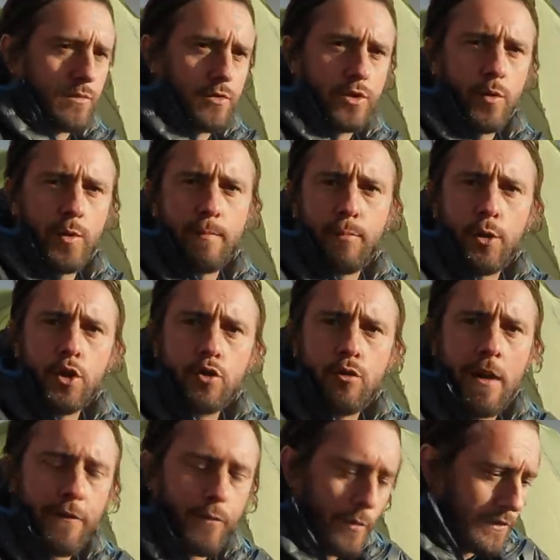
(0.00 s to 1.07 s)
doing
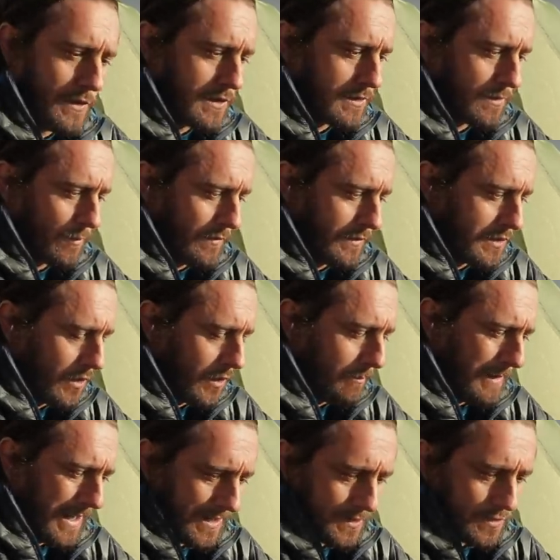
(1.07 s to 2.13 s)
bushcraft with his old
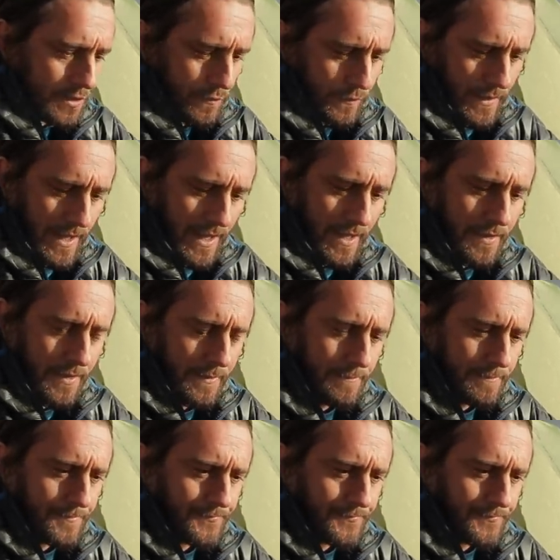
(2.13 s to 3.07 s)
man and stuff like that. And